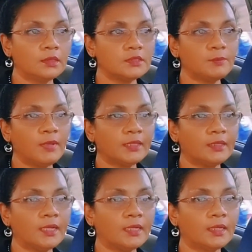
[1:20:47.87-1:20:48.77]
it's
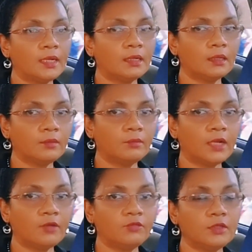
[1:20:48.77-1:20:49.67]
better than um
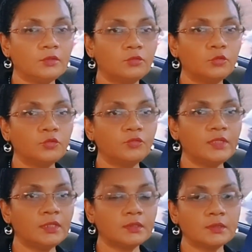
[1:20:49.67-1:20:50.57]
having two
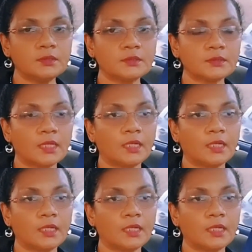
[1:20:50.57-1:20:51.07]
vehicles